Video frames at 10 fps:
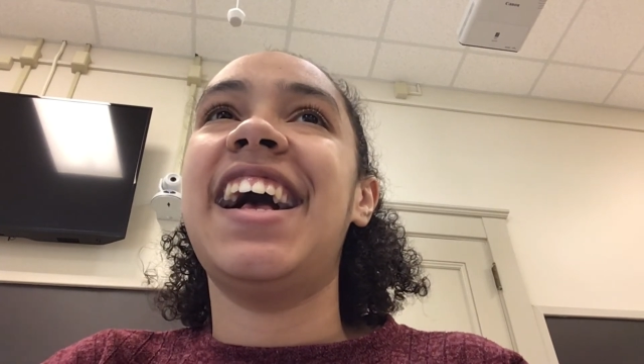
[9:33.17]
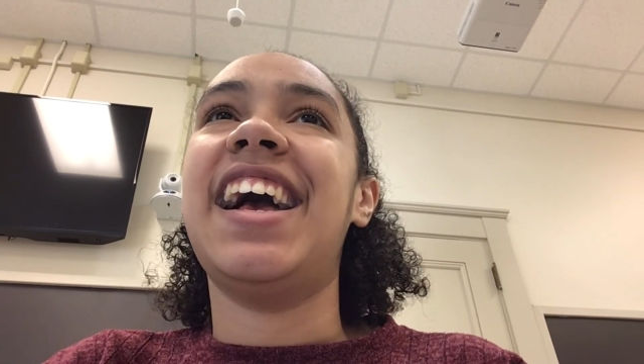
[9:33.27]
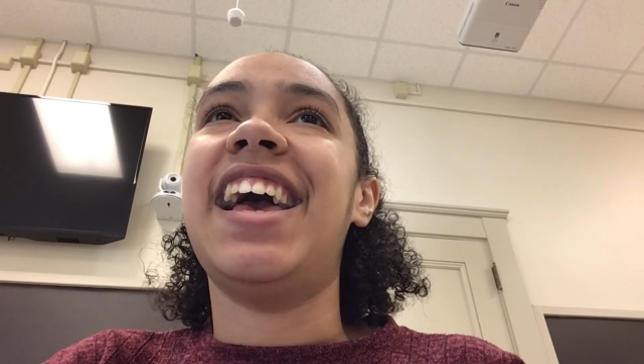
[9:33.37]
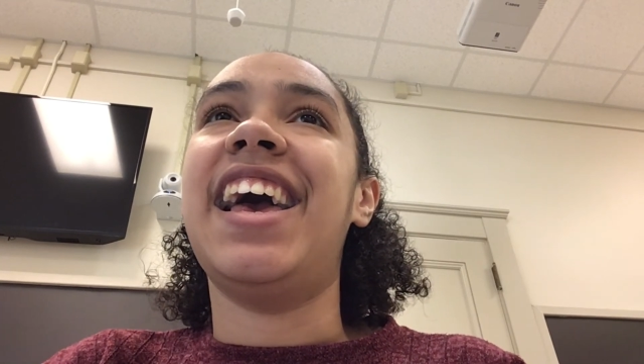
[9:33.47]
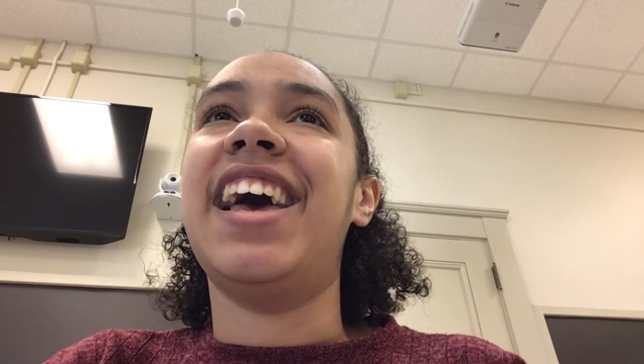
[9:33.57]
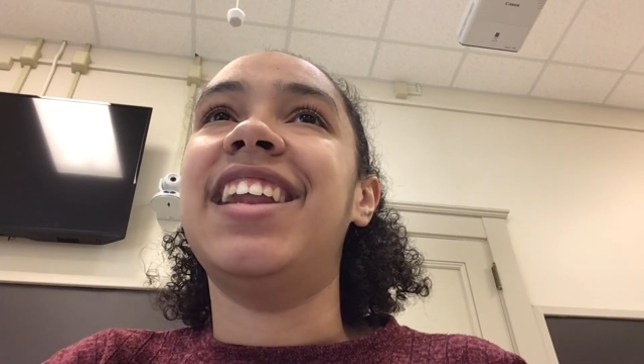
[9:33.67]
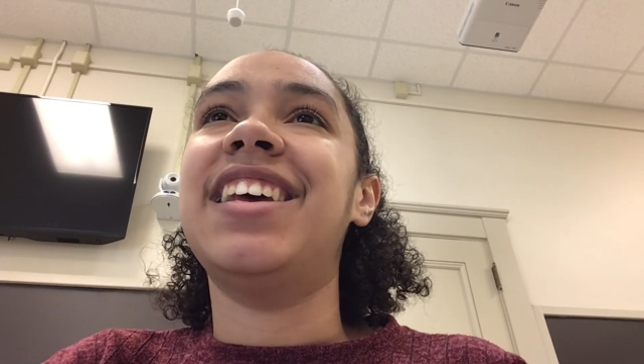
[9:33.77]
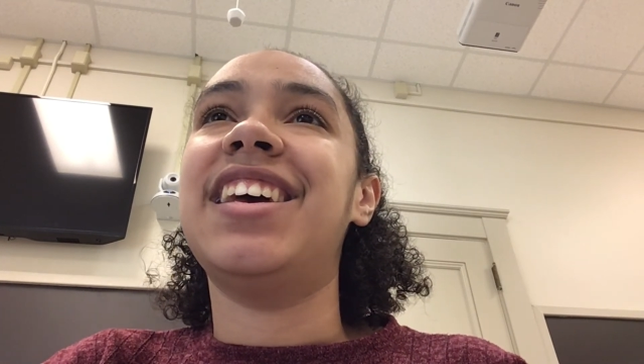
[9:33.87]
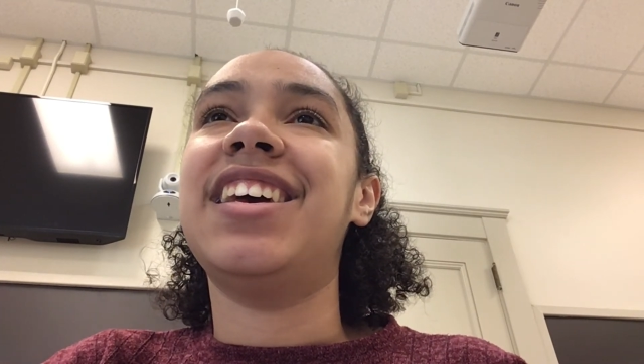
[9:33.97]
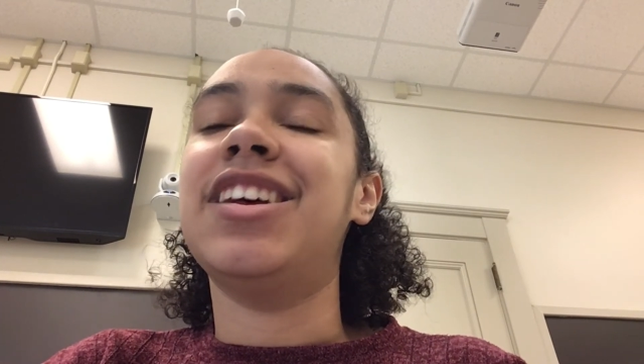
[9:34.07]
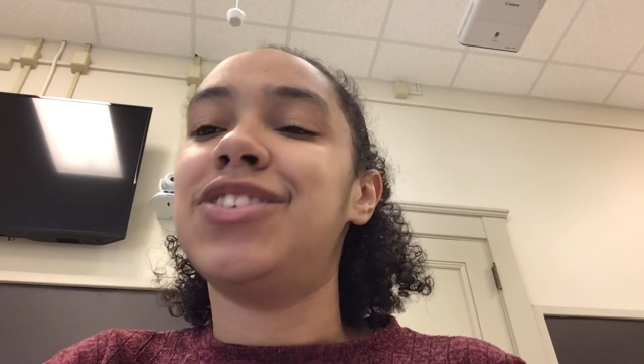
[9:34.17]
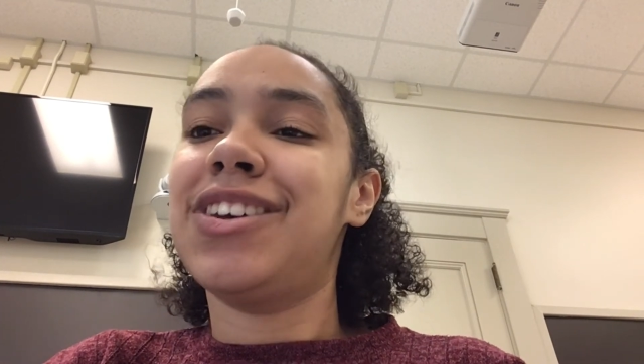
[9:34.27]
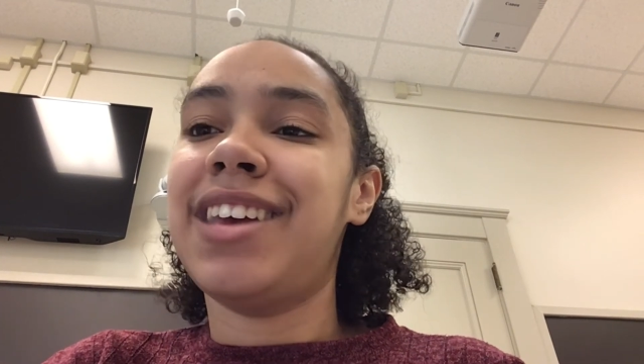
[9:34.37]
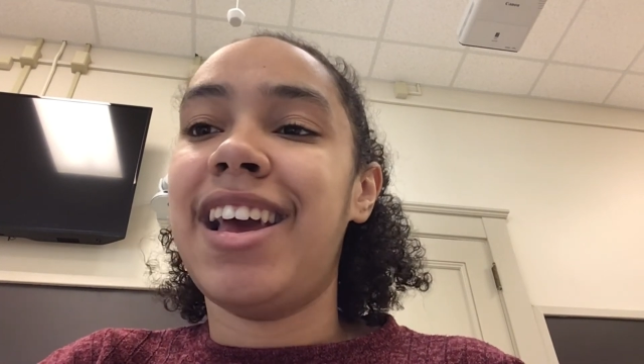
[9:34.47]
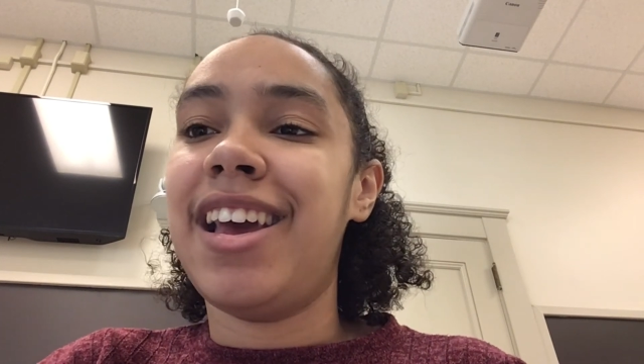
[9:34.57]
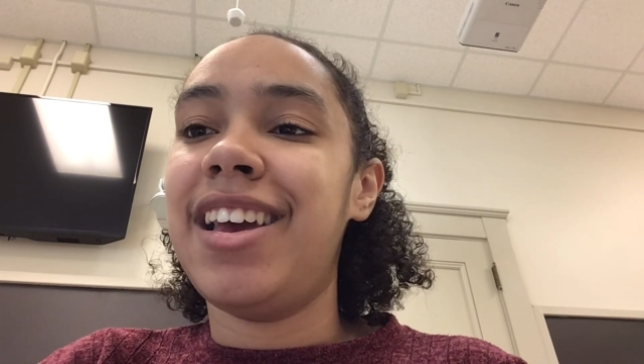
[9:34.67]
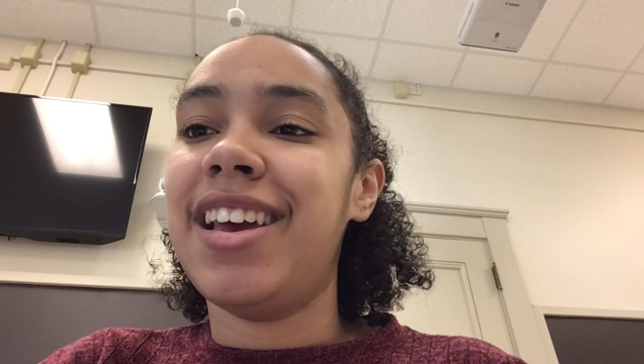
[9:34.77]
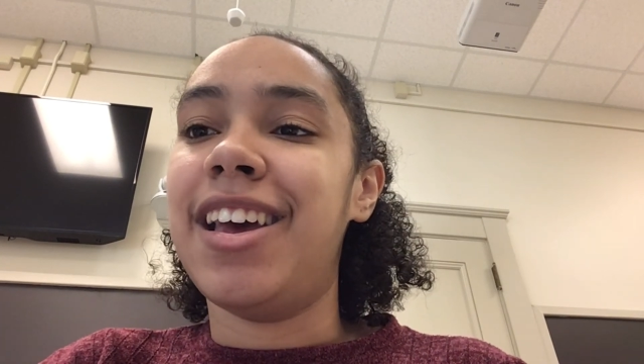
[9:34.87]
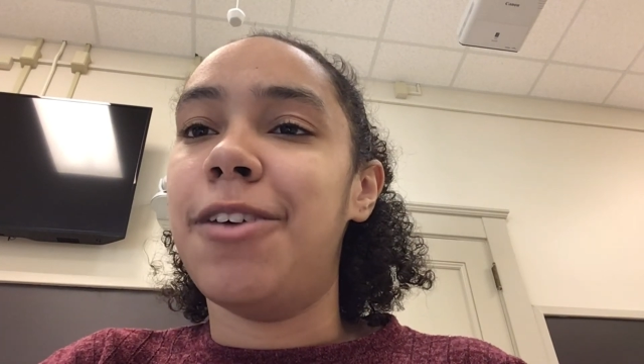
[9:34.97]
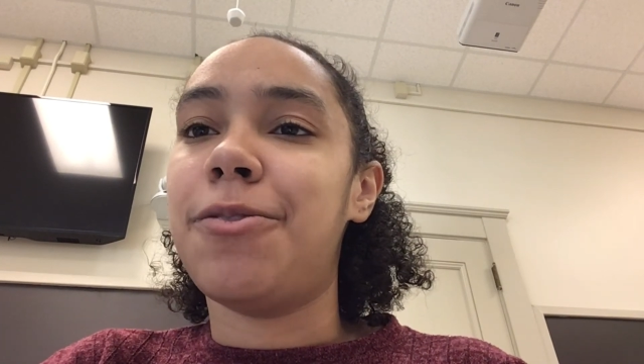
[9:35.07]
And it's okay
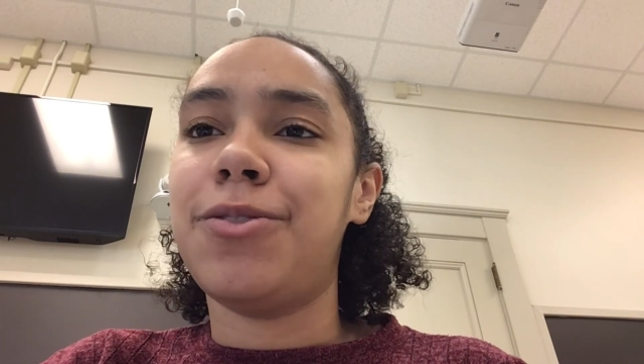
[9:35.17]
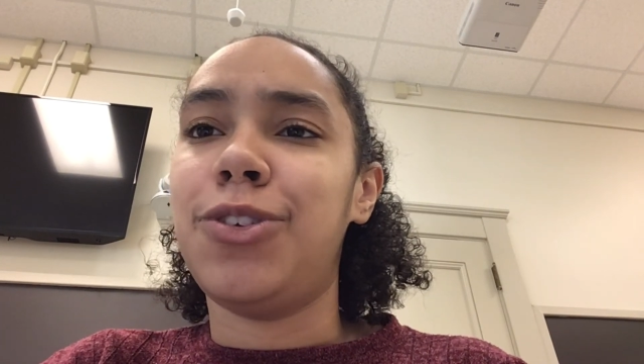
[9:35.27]
if